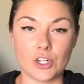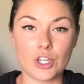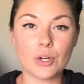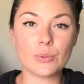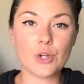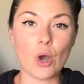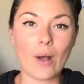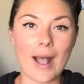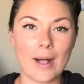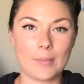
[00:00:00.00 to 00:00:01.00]
You don't know
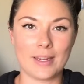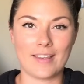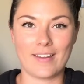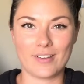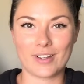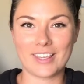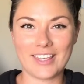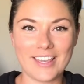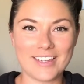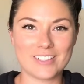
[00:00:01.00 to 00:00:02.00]
how many other
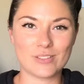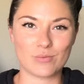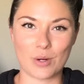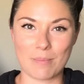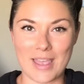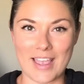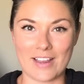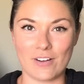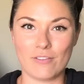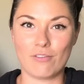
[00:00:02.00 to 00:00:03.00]
keys were
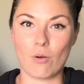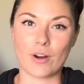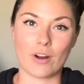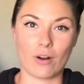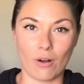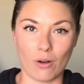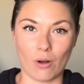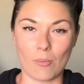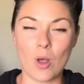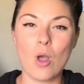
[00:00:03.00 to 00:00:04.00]
made for your
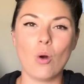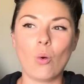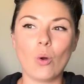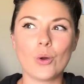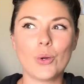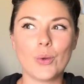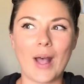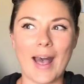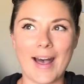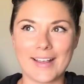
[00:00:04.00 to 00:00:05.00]
home or who
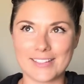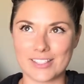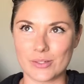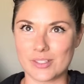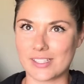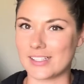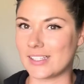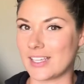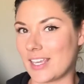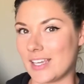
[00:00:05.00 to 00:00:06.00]
has those sets
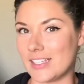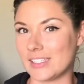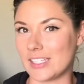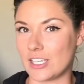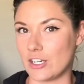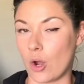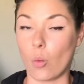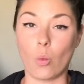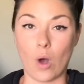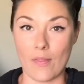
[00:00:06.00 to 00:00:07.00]
of keys that you don't
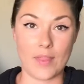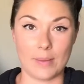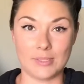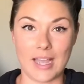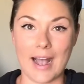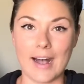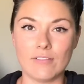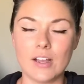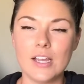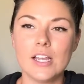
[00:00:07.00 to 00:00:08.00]
want them to have.
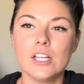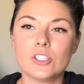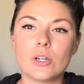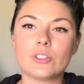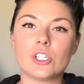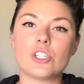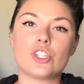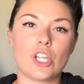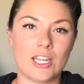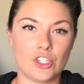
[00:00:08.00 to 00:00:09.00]
So just
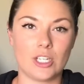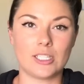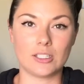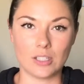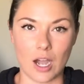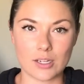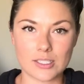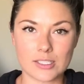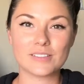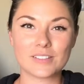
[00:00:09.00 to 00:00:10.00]
changing the
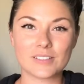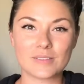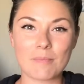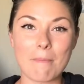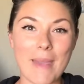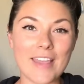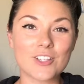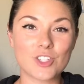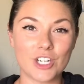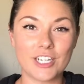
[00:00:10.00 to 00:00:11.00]
locks. Make
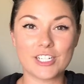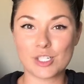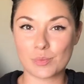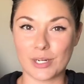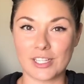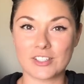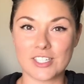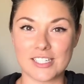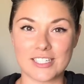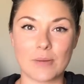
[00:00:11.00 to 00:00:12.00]
sure your sprinkler
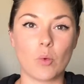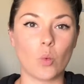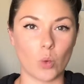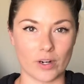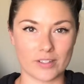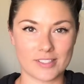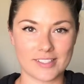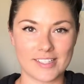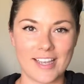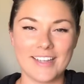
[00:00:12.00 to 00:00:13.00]
system
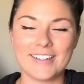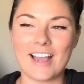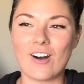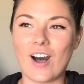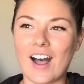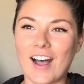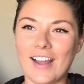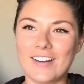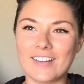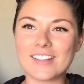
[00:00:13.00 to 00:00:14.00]
works. Now, I
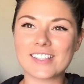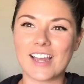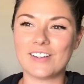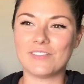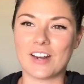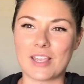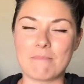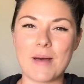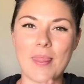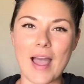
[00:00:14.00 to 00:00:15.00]
know that's kind of funny,
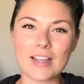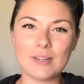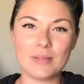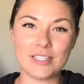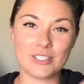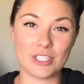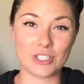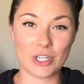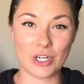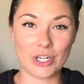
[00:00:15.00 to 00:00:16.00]
but that could be a
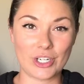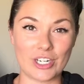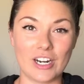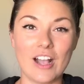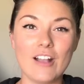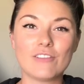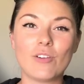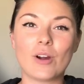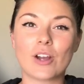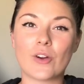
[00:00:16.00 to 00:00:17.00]
deter
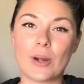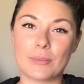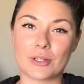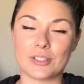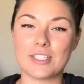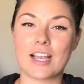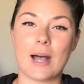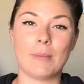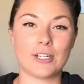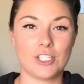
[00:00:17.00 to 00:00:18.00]
for a criminal to
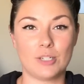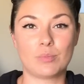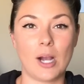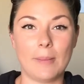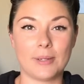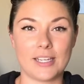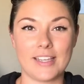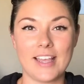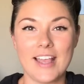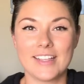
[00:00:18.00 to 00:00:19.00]
come onto your property.
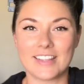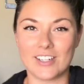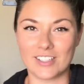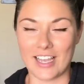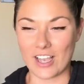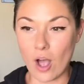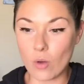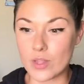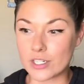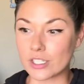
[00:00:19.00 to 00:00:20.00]
They're like, oh,
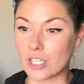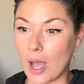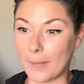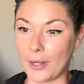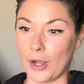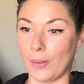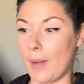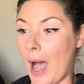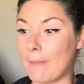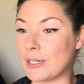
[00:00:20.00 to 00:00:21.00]
there's a alarm gnome,
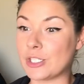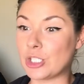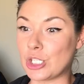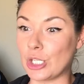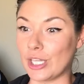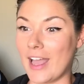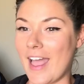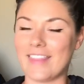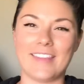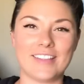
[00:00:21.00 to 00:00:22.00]
I'm gonna steal it.
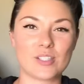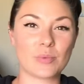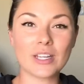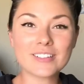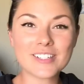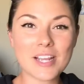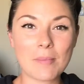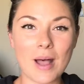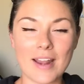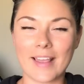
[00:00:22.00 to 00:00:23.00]
And then the sprinklers come
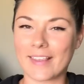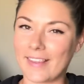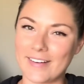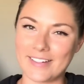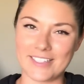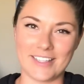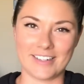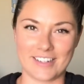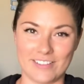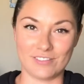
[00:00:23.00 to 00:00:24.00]
on, I guarantee they're
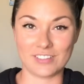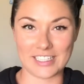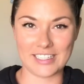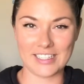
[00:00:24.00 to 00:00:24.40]
gonna flee.